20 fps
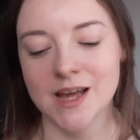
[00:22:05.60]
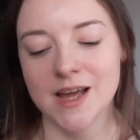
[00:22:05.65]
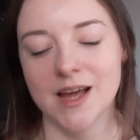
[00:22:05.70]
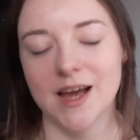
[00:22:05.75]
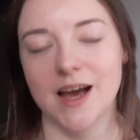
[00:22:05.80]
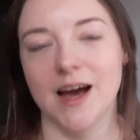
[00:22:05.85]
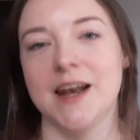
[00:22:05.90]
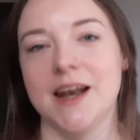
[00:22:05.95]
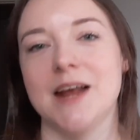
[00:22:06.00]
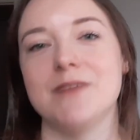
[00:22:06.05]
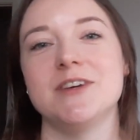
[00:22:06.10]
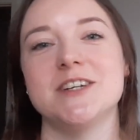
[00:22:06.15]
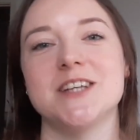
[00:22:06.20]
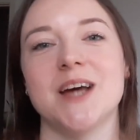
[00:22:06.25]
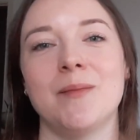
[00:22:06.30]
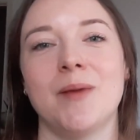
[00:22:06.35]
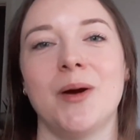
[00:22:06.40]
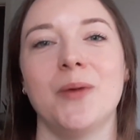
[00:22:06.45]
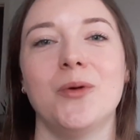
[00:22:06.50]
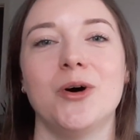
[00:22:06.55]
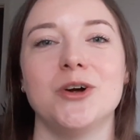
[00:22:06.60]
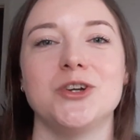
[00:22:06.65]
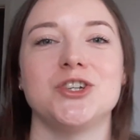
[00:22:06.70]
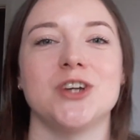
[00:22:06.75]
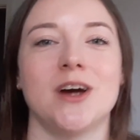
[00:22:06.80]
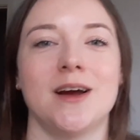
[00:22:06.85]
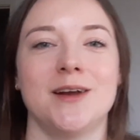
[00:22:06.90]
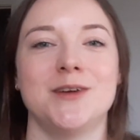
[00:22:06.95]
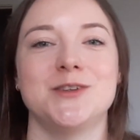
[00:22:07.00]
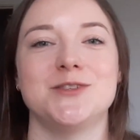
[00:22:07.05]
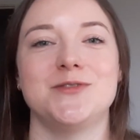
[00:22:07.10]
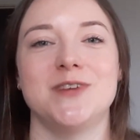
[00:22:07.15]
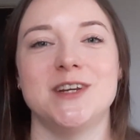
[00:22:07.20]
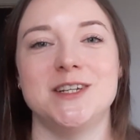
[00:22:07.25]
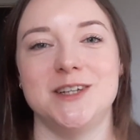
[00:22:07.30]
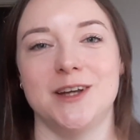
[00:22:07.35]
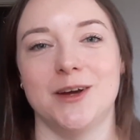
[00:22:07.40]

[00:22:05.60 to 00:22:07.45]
And every time I watch Shiloh's video,